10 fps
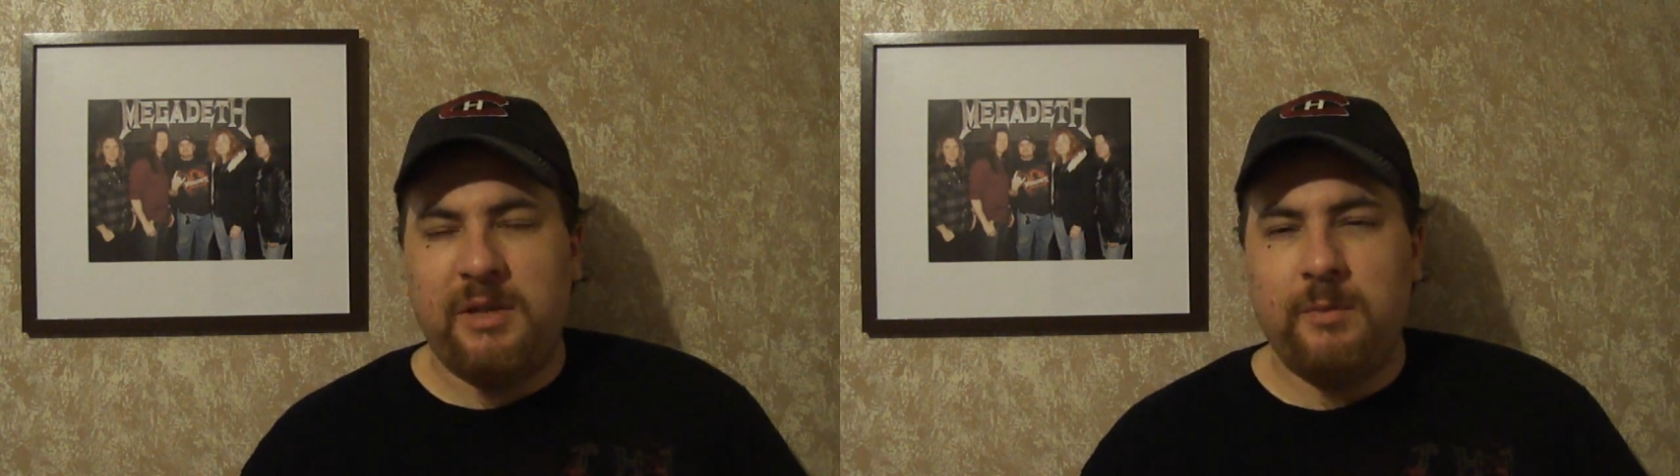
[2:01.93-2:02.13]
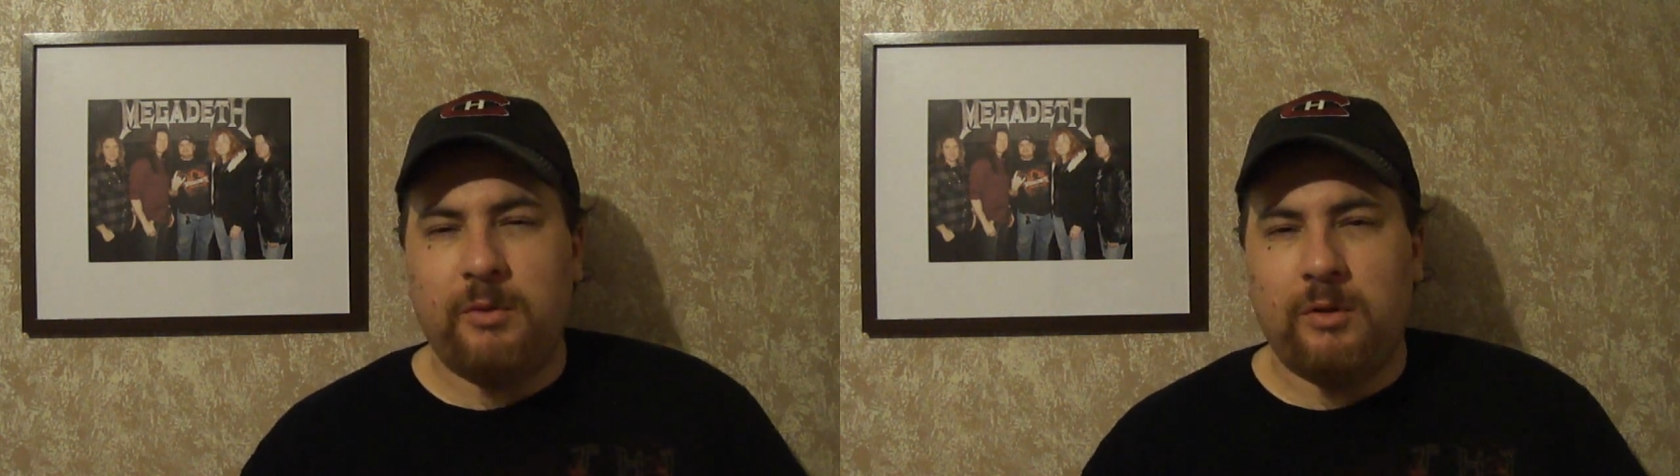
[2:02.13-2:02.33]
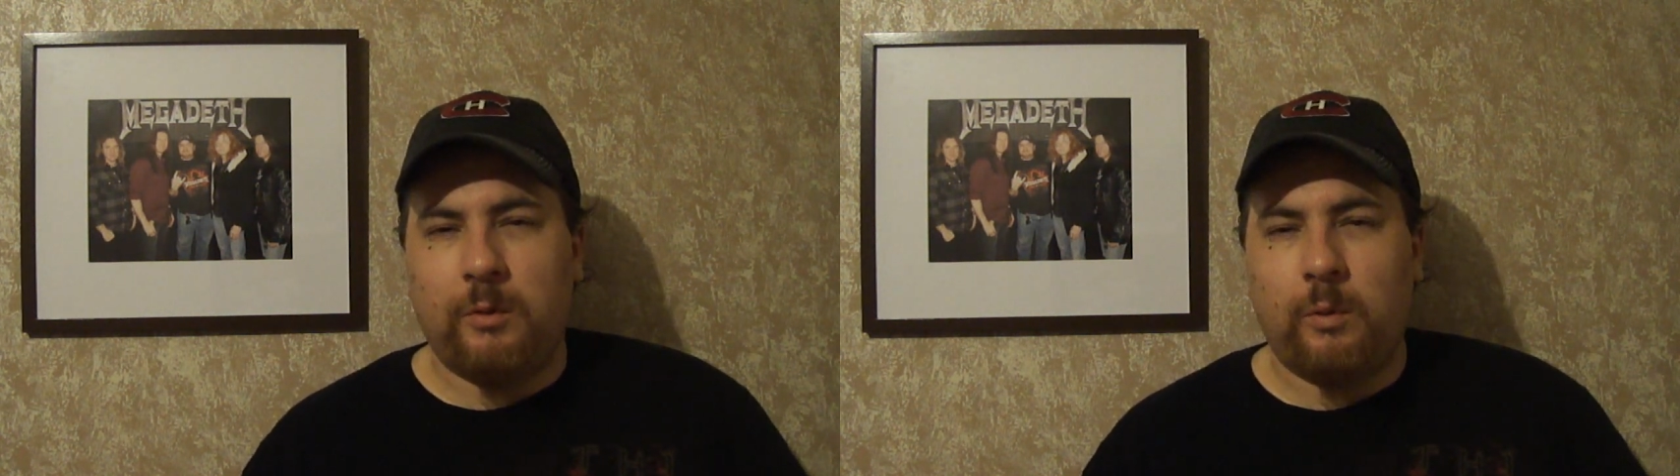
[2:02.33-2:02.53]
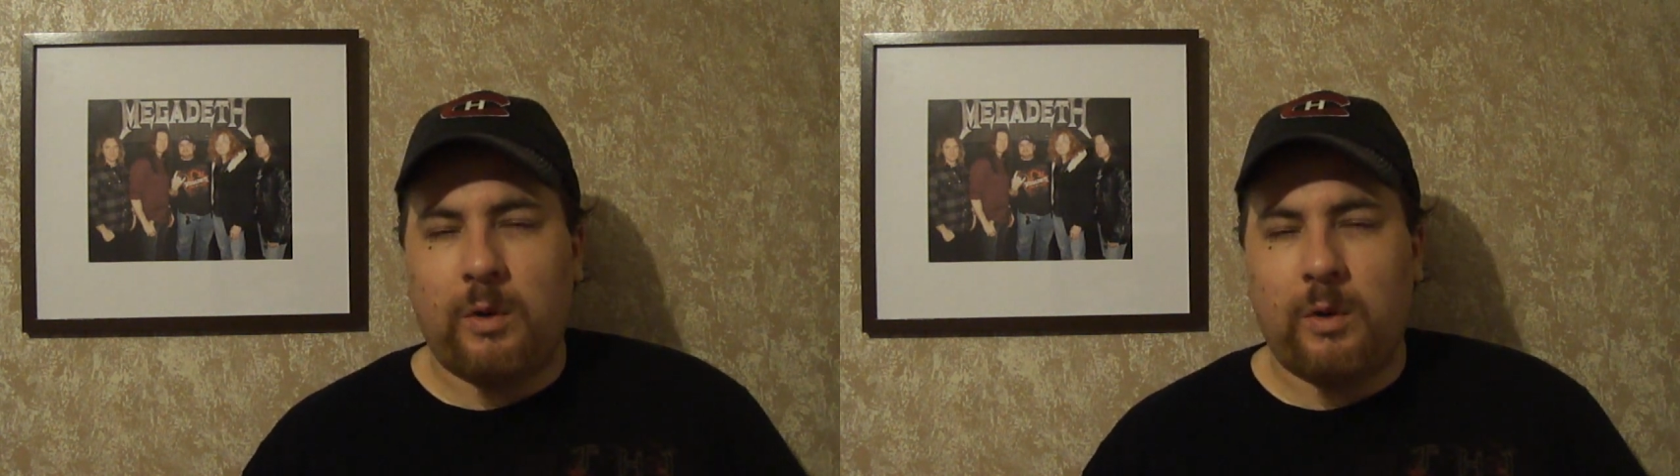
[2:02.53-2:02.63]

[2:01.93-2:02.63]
people